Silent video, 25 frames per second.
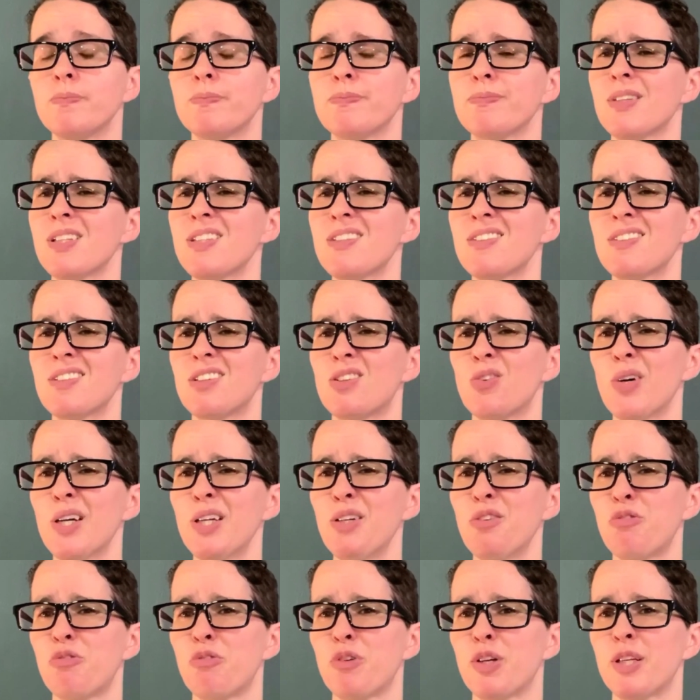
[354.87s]
doesn't
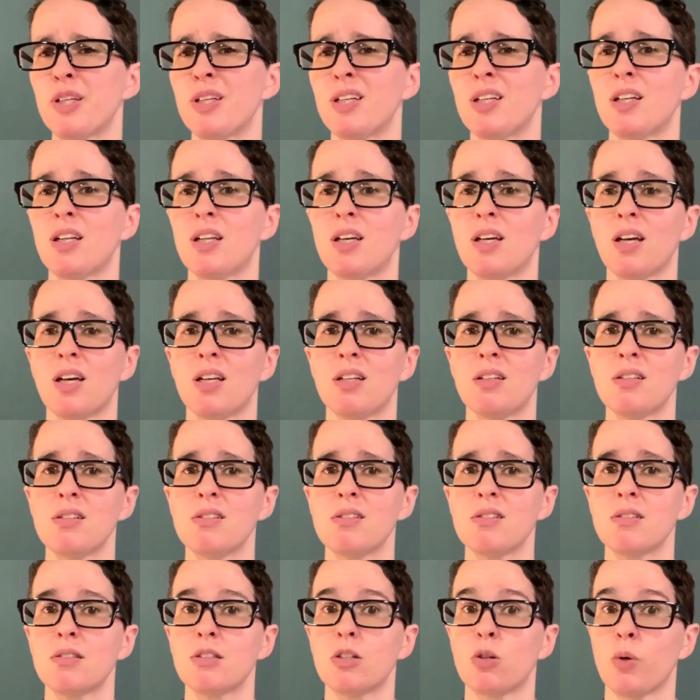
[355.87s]
quite fit and
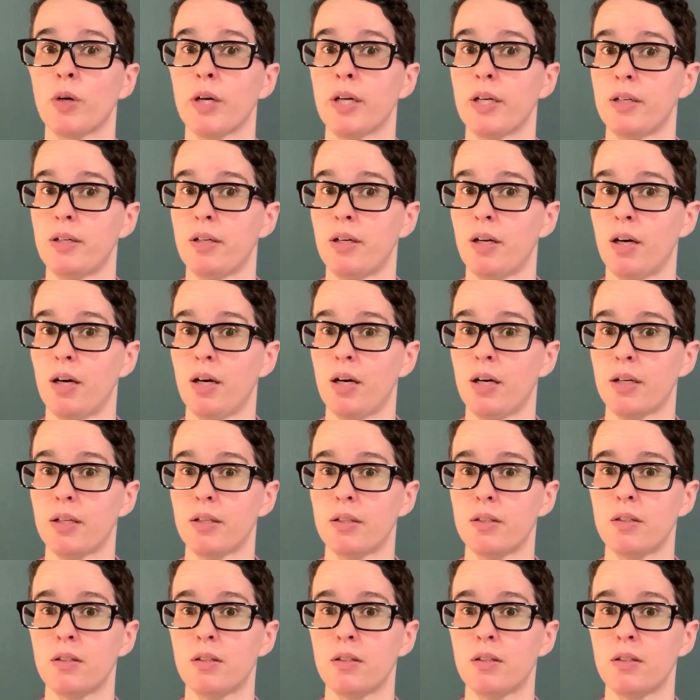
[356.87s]
doesn't quite not.